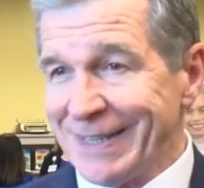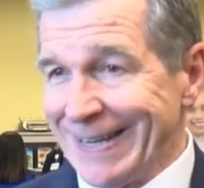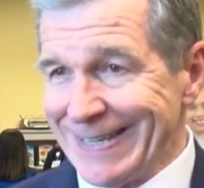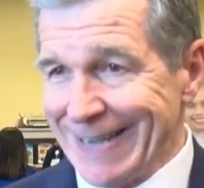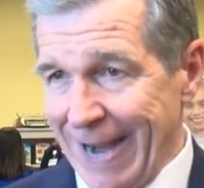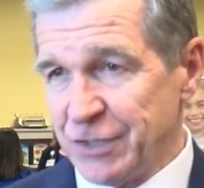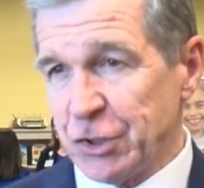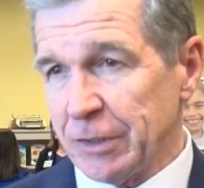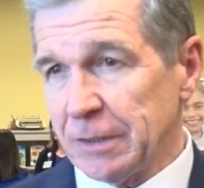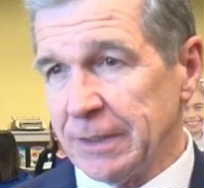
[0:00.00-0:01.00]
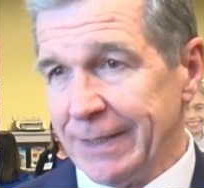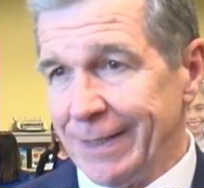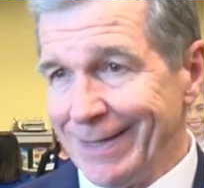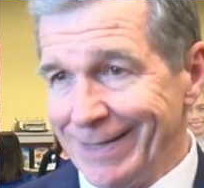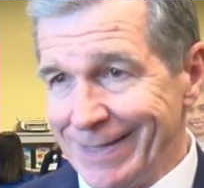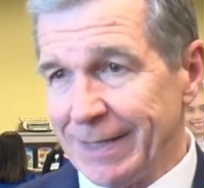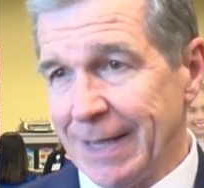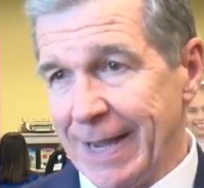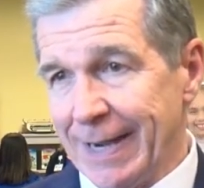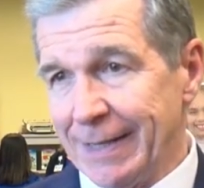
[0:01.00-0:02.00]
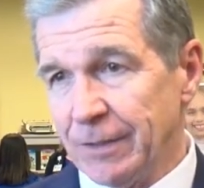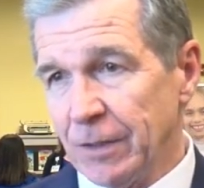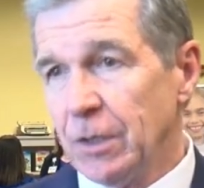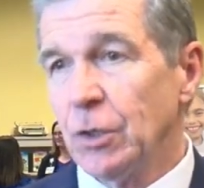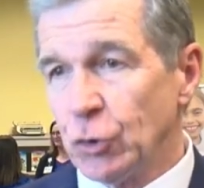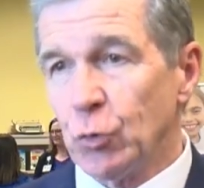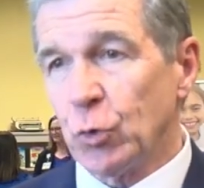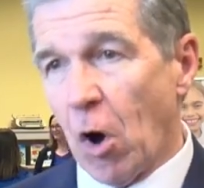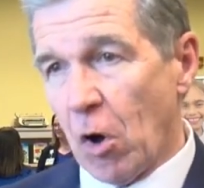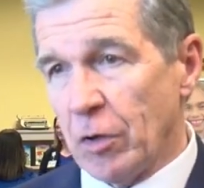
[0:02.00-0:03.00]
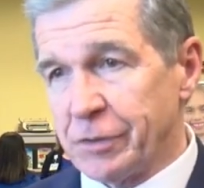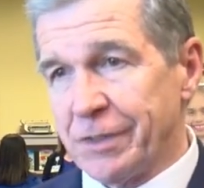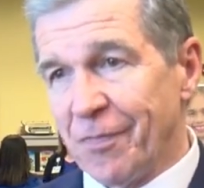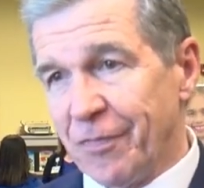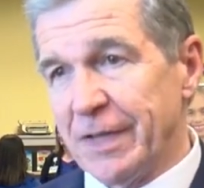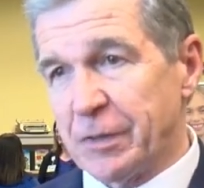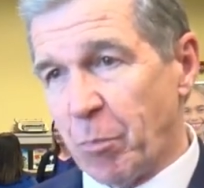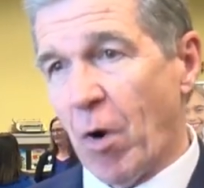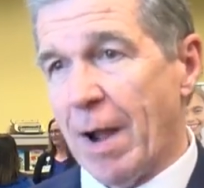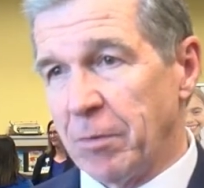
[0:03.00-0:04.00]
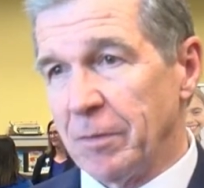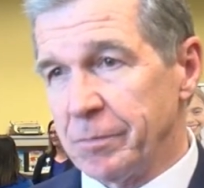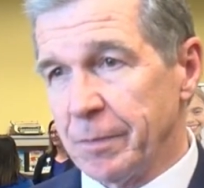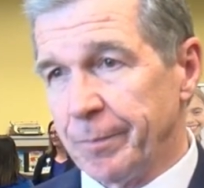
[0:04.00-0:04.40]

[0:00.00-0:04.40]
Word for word: intentionally delayed to cause this problem.